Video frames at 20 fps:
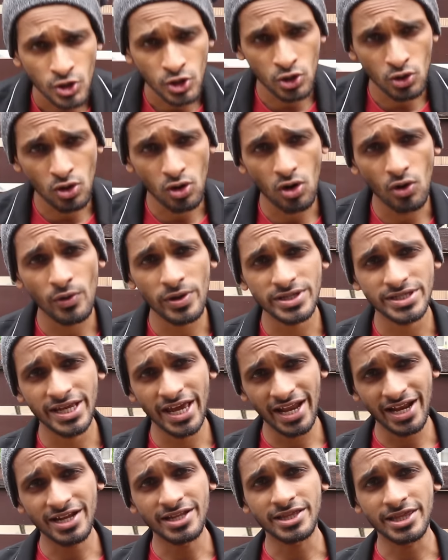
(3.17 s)
Do you always
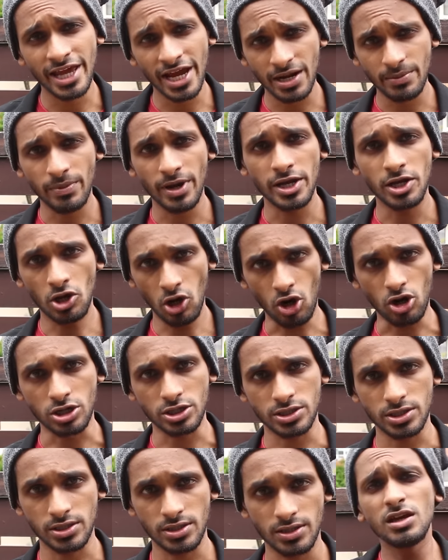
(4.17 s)
get attacked by
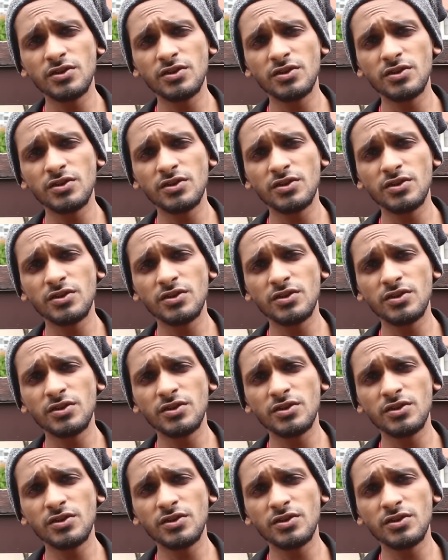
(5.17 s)
dogs?